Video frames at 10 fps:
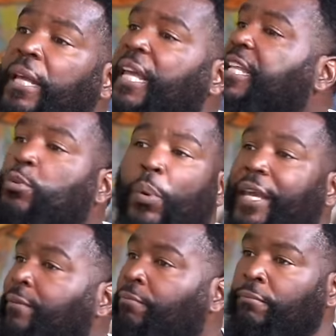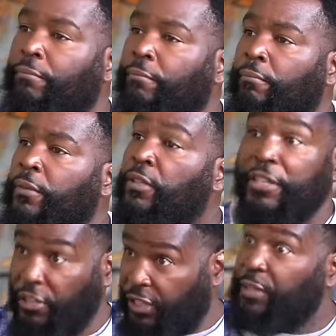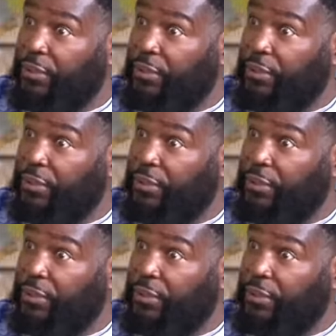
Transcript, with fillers: It's when. Right. This is what